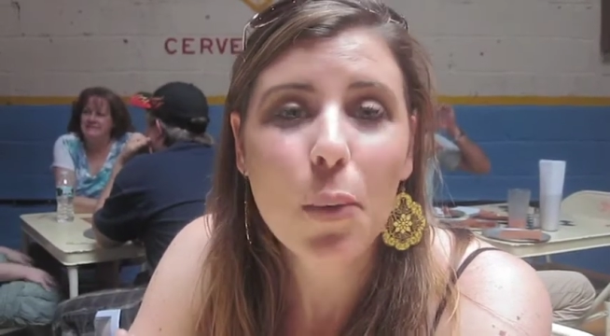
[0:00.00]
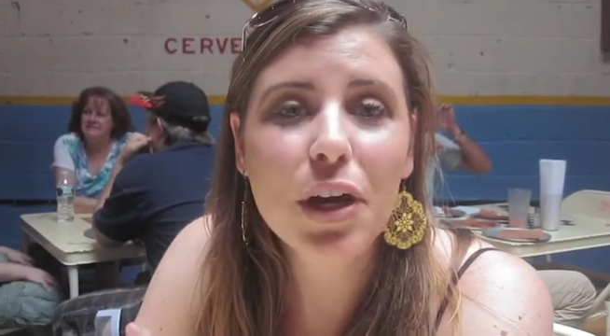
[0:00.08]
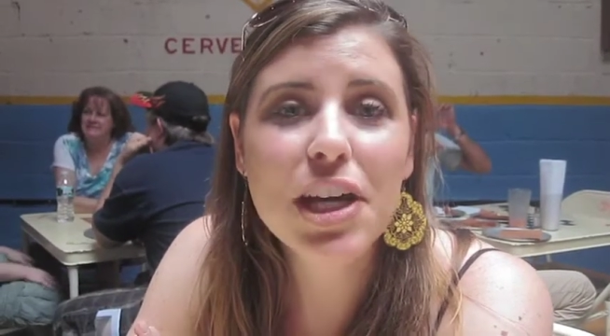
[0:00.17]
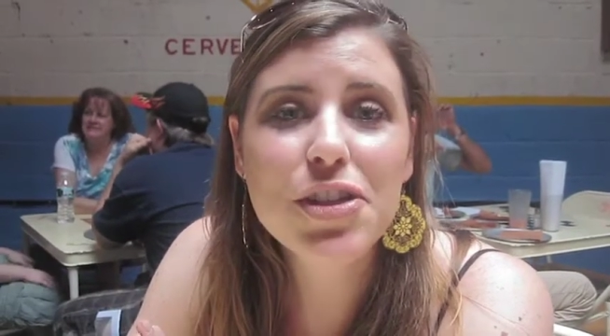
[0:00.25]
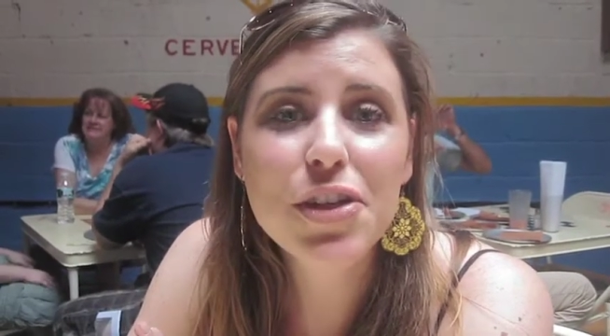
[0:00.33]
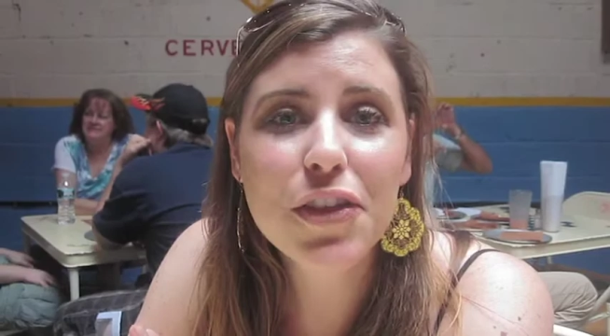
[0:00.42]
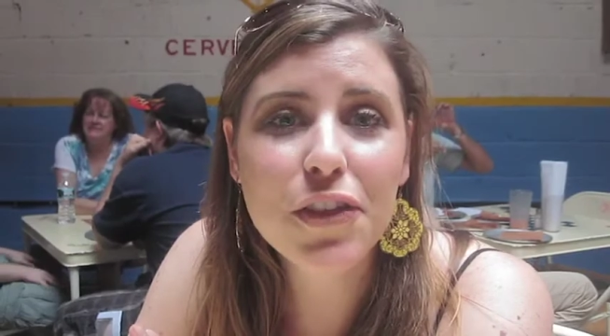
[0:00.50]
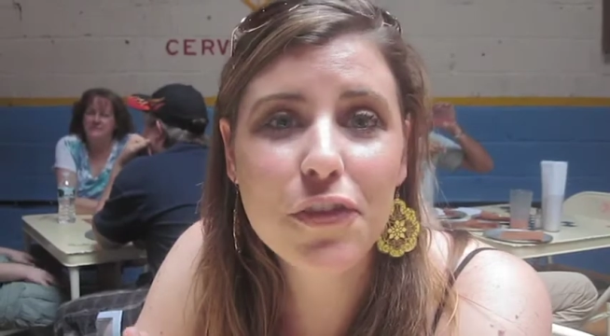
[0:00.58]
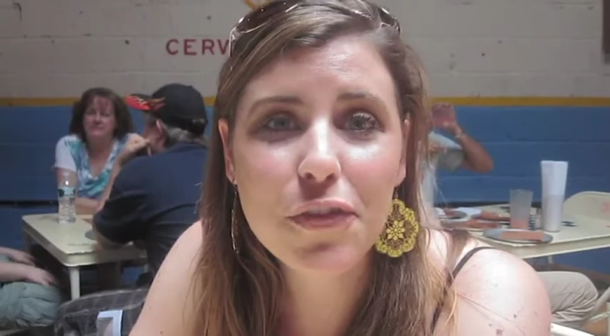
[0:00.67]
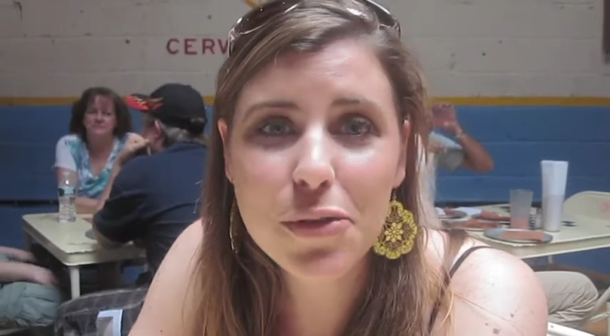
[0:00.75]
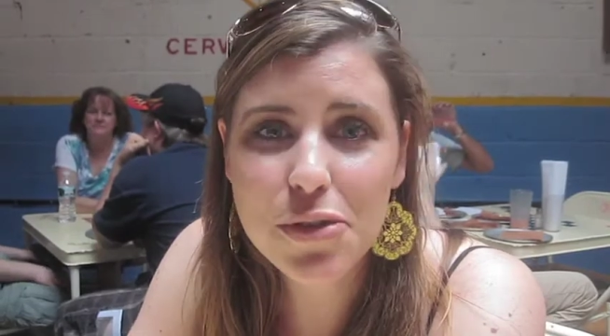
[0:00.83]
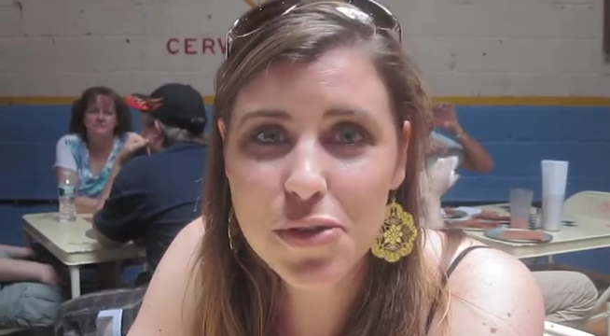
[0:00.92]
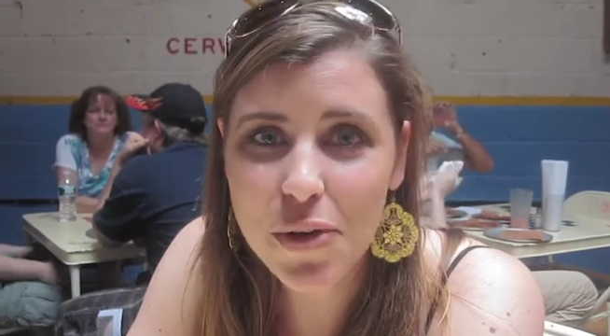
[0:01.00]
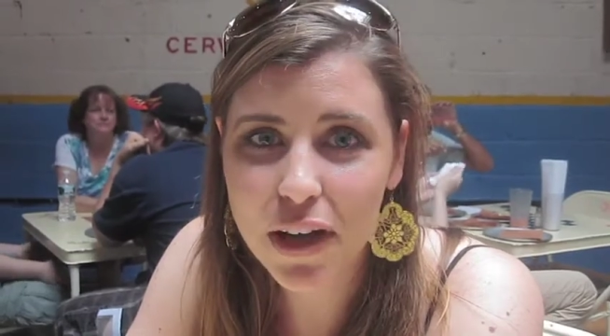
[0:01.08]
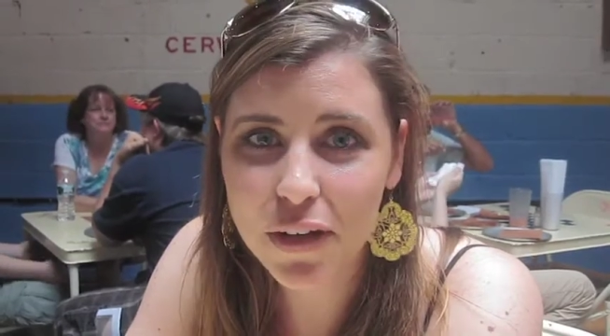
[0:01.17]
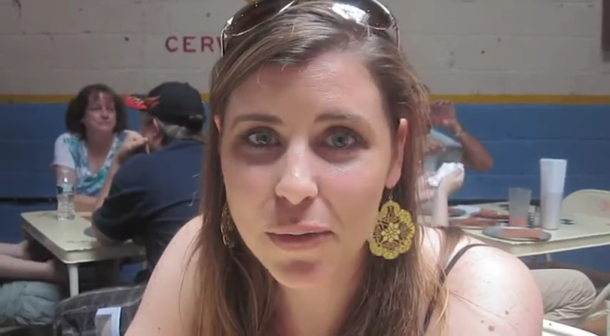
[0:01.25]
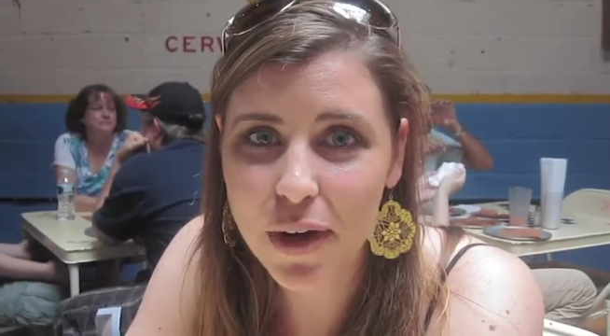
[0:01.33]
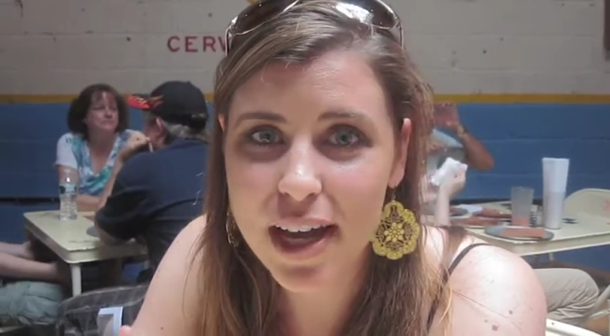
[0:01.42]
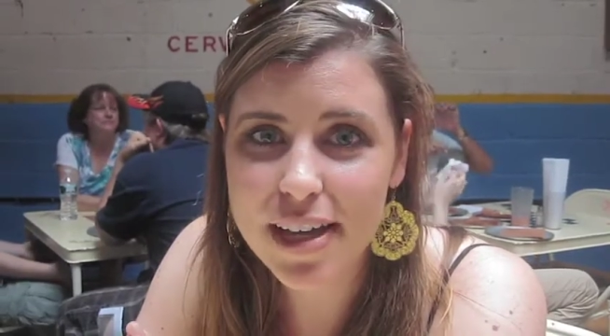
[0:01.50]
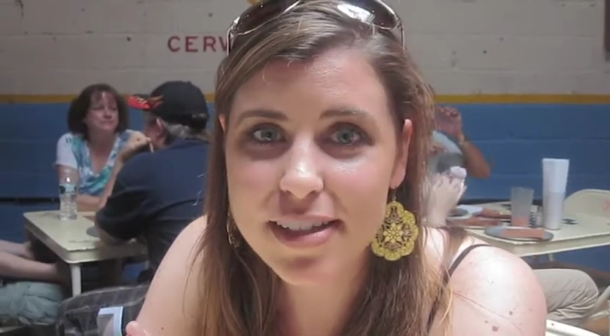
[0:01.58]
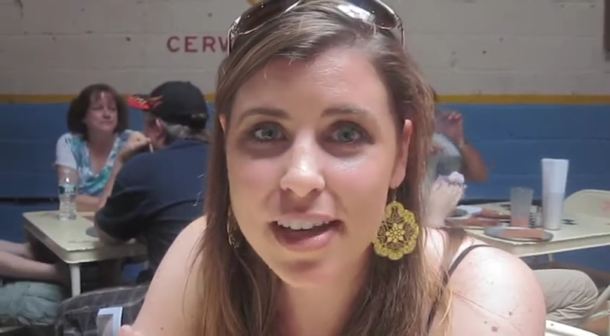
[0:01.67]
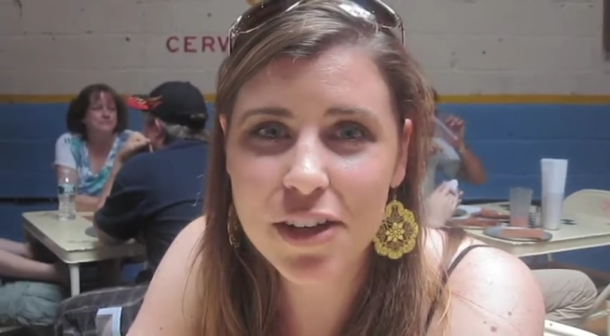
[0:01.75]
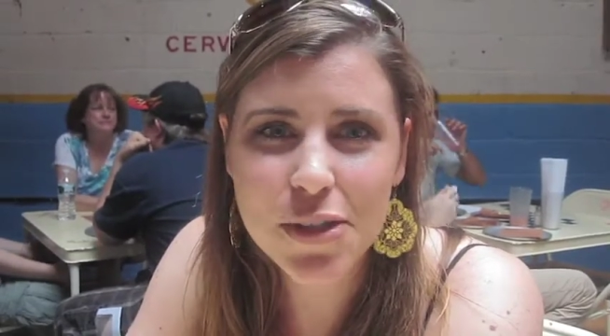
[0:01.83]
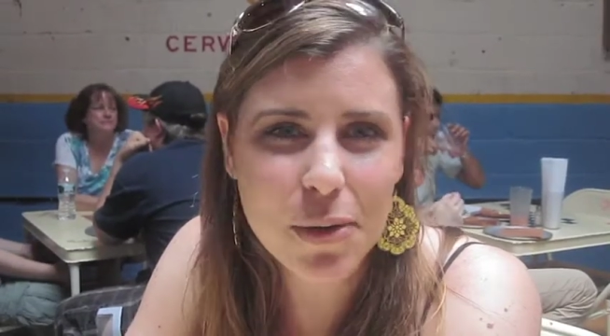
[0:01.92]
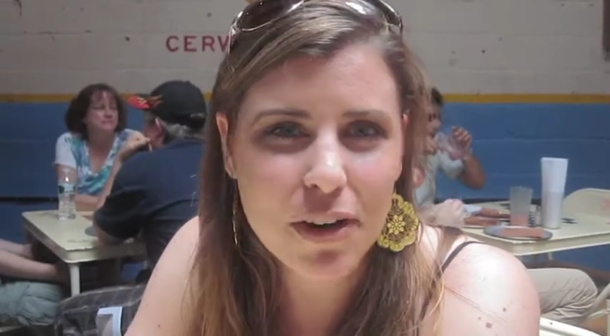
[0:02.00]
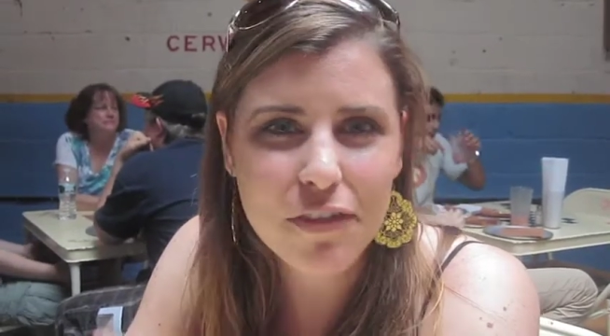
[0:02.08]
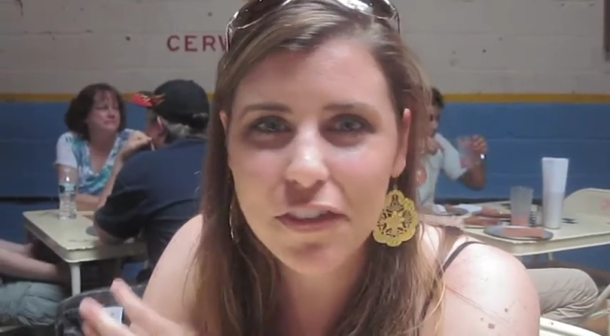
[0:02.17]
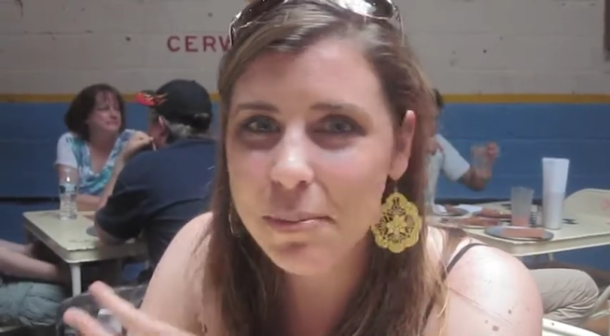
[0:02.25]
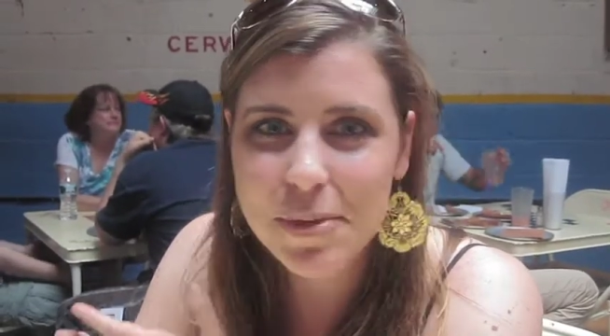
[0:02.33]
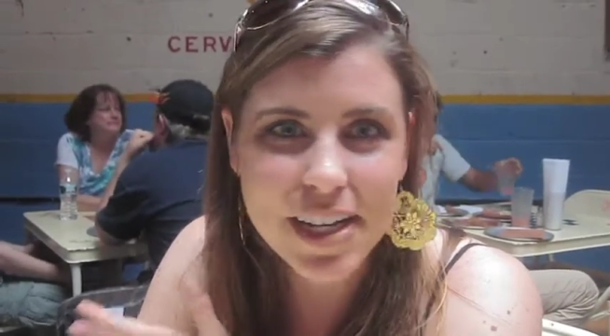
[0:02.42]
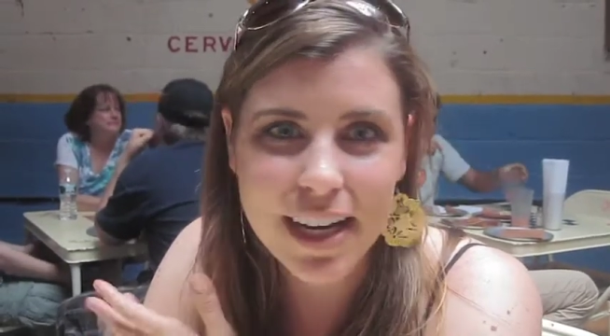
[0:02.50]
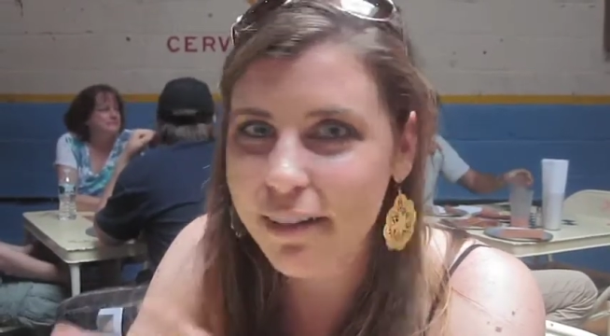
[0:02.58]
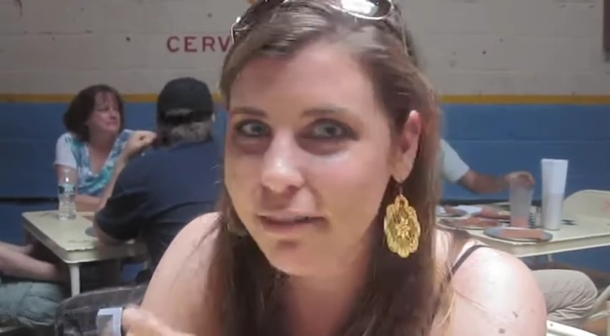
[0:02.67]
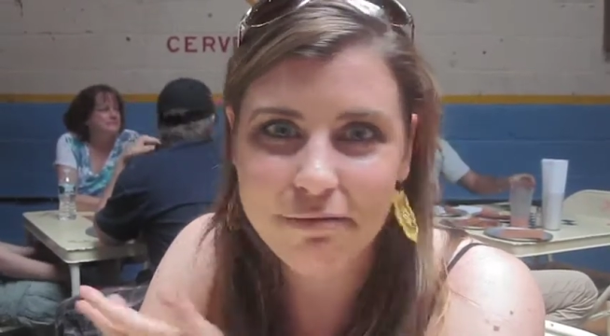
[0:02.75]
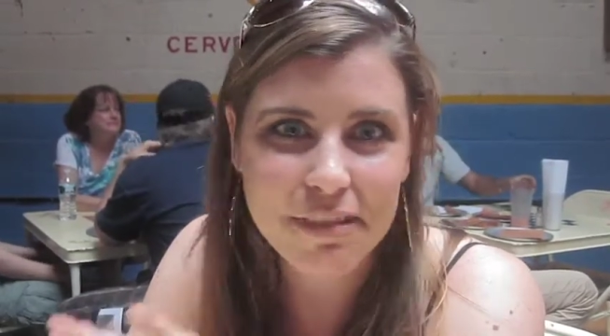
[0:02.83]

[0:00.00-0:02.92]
where he took the food truck craze and sort of flipped it